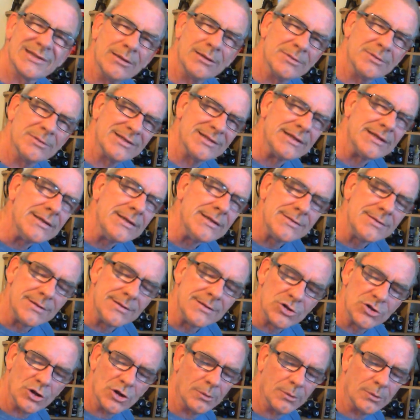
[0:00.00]
as easy,
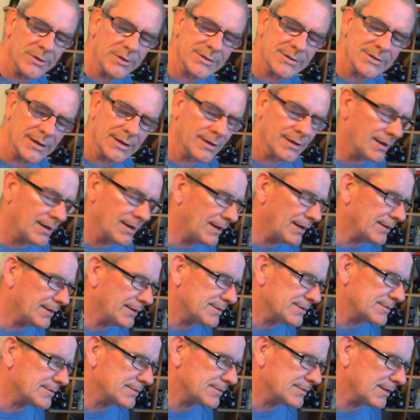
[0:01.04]
shall we say,
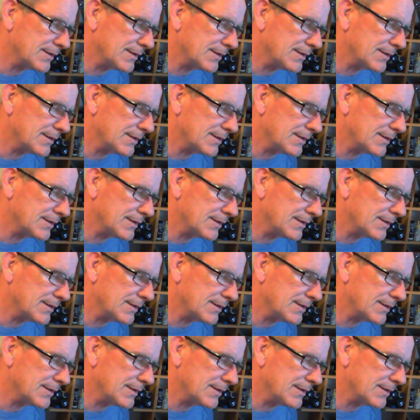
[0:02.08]
as